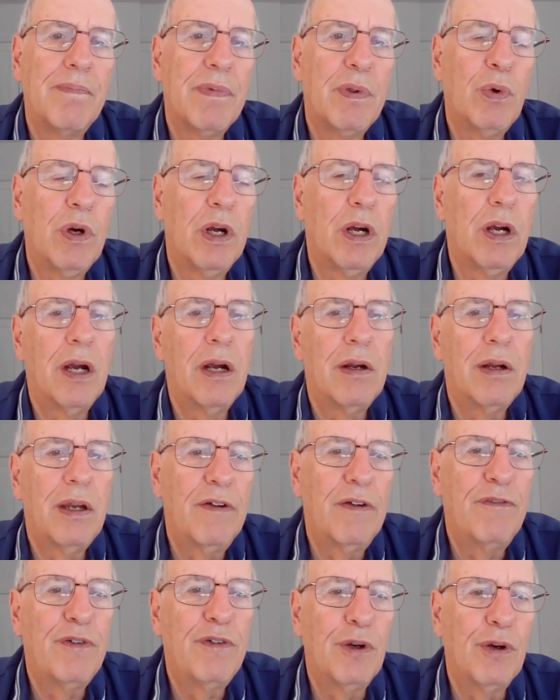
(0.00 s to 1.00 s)
where
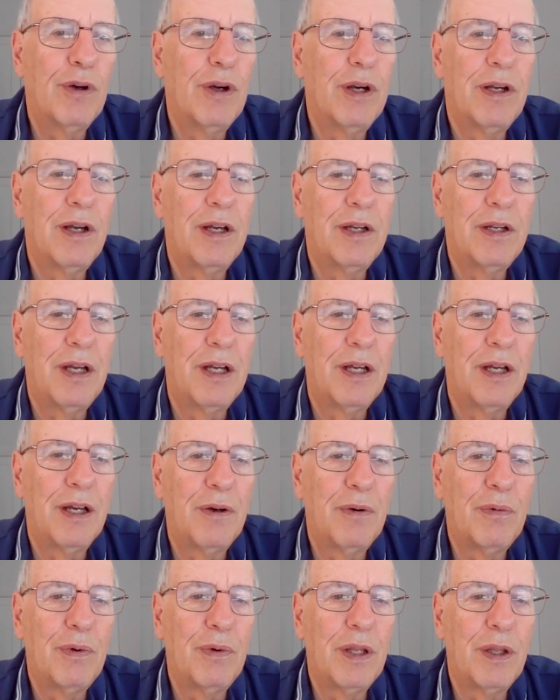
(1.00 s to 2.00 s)
if you're
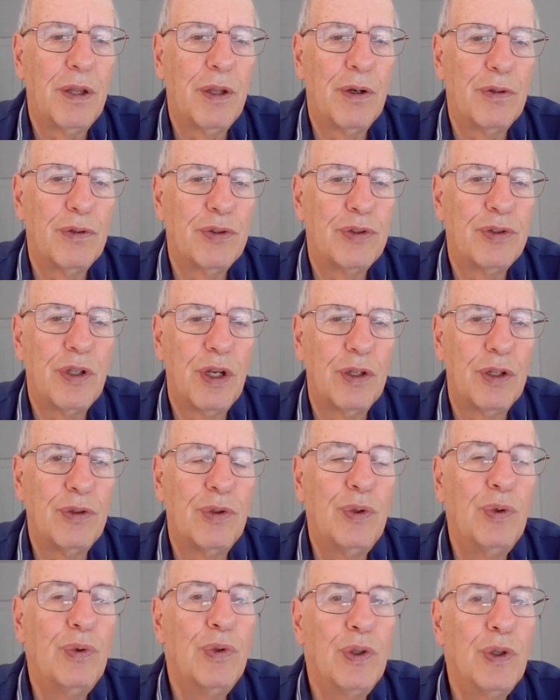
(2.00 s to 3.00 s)
one of those
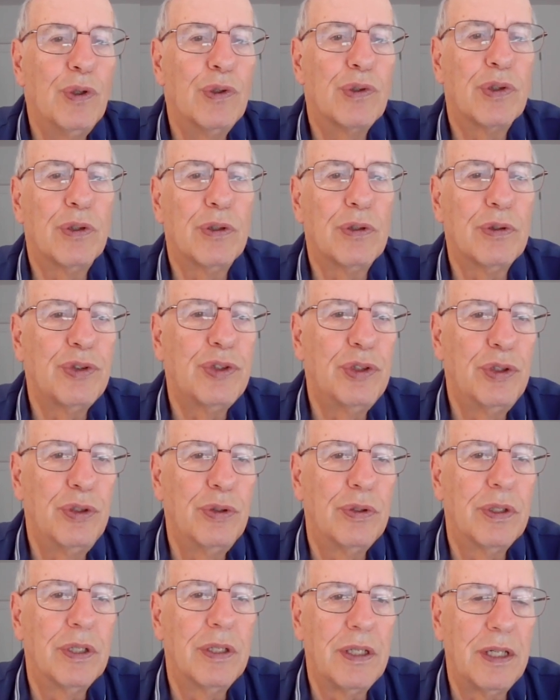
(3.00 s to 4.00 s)
new neutrals,
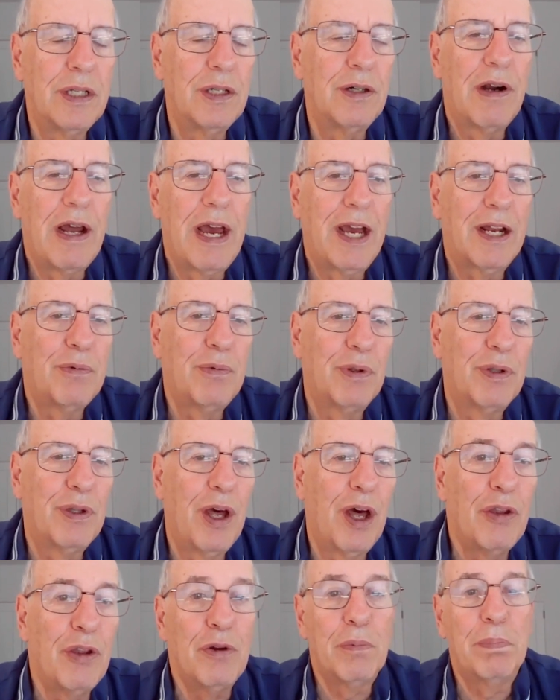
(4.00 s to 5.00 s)
you can interact with
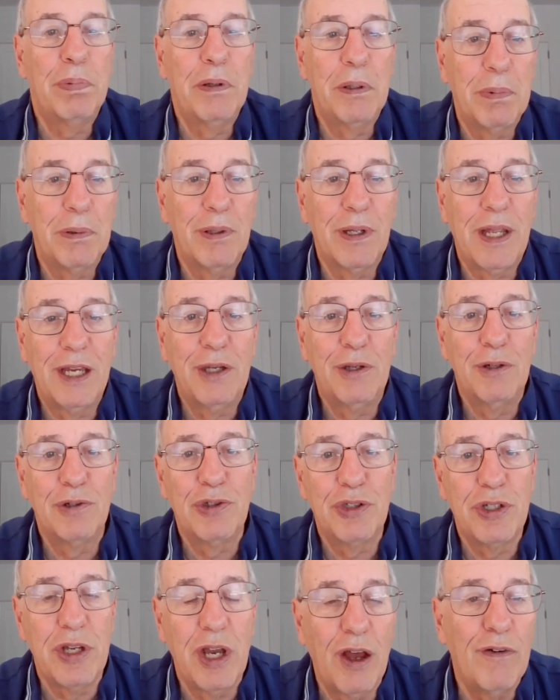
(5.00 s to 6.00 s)
other people like
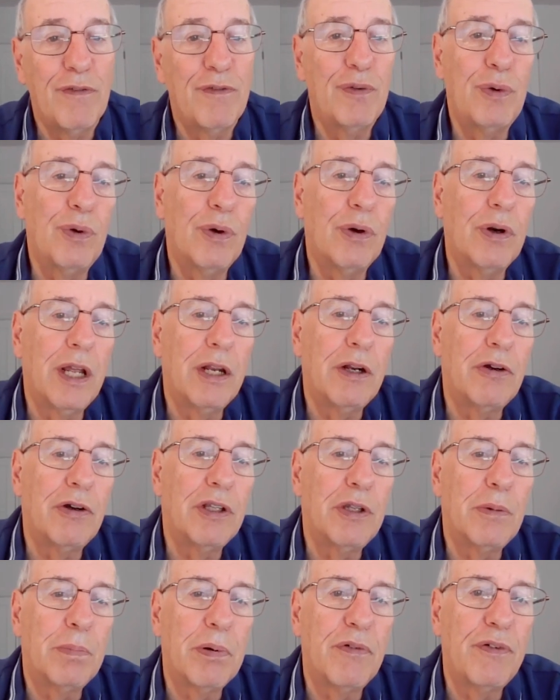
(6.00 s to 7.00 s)
yourself who are
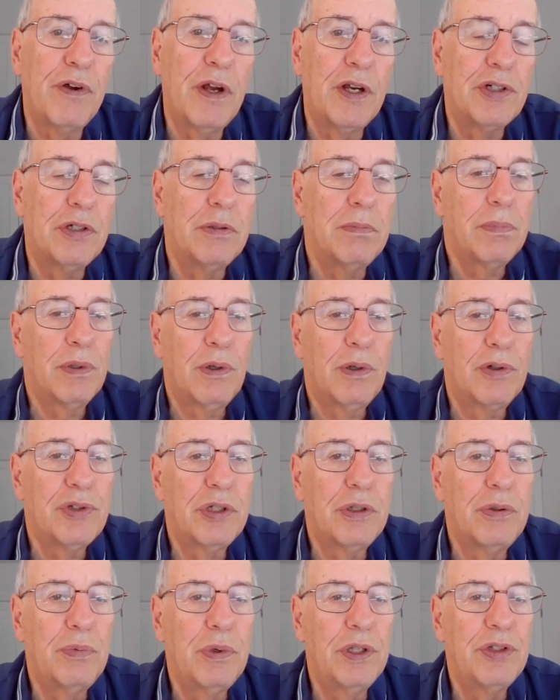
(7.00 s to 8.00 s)
entering the profession, but
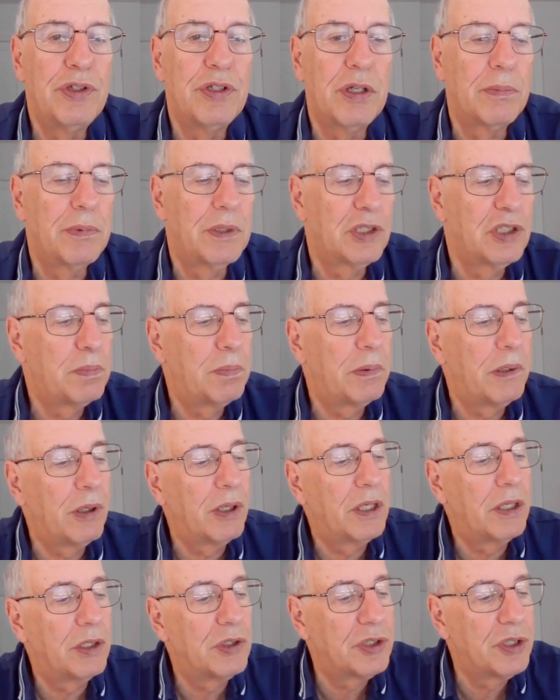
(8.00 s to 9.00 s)
also with some
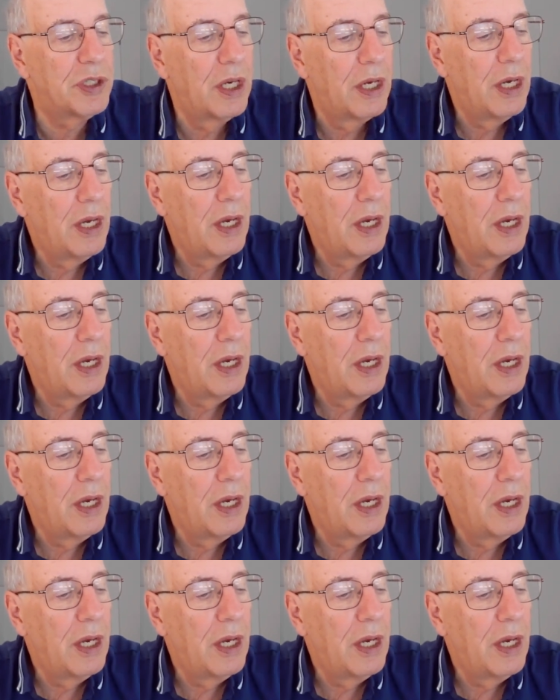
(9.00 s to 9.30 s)
experienced